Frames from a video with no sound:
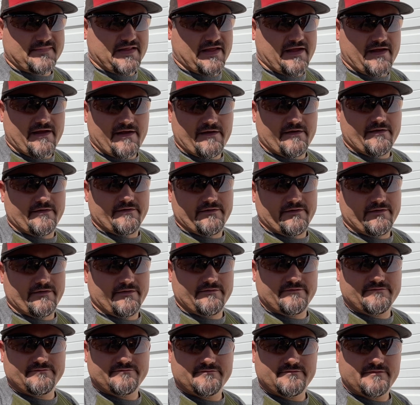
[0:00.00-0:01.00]
I don't
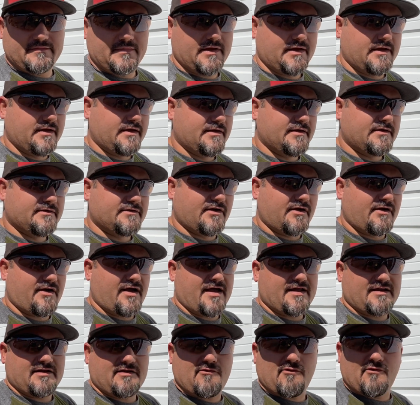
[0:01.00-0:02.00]
know. So I
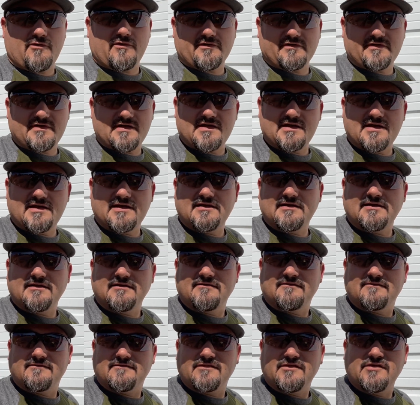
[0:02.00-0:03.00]
had to quarantine
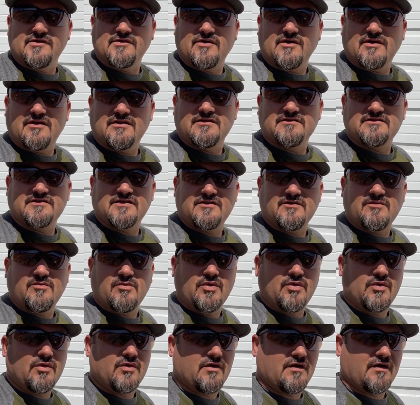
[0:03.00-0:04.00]
and do all this other
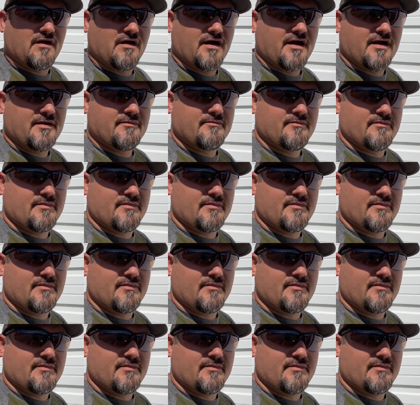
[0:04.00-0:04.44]
bull crap.